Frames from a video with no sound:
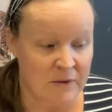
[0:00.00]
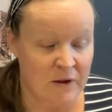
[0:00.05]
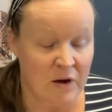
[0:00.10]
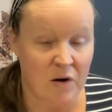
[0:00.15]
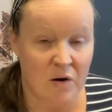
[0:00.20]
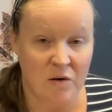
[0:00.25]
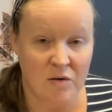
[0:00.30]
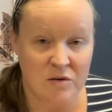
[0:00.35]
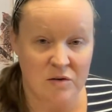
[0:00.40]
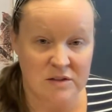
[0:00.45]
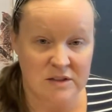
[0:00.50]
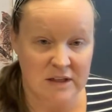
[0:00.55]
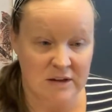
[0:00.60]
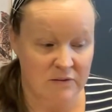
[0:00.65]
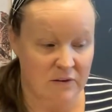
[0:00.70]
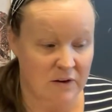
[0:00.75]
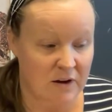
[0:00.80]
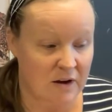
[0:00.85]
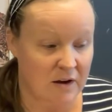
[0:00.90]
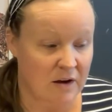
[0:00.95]
Ox
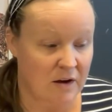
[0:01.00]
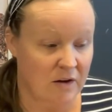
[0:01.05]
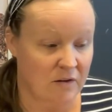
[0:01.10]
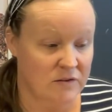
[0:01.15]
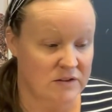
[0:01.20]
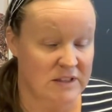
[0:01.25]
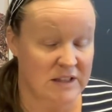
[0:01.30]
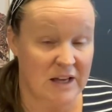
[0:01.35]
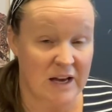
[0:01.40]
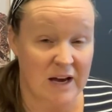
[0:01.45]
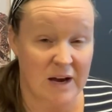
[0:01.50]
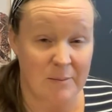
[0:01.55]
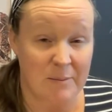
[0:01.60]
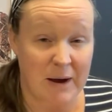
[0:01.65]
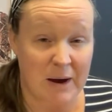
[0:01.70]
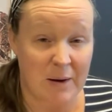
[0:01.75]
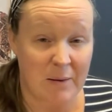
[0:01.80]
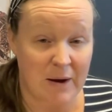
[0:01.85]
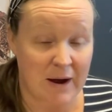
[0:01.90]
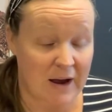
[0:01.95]
liver, obviously that
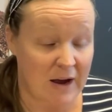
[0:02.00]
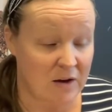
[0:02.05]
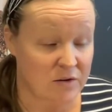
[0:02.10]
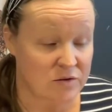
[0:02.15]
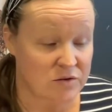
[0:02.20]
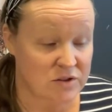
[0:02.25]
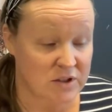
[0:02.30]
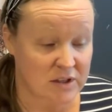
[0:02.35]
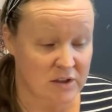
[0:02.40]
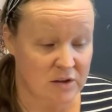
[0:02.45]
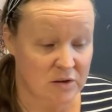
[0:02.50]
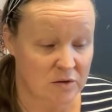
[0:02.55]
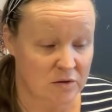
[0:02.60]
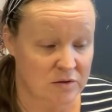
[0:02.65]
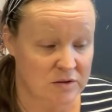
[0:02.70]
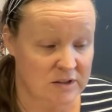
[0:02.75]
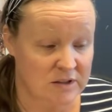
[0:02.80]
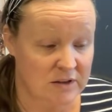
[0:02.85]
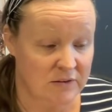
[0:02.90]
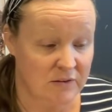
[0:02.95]
powerhouse. Chicken and
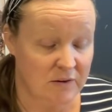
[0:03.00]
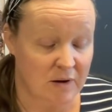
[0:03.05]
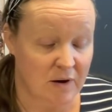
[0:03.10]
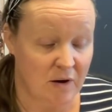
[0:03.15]
ox liver.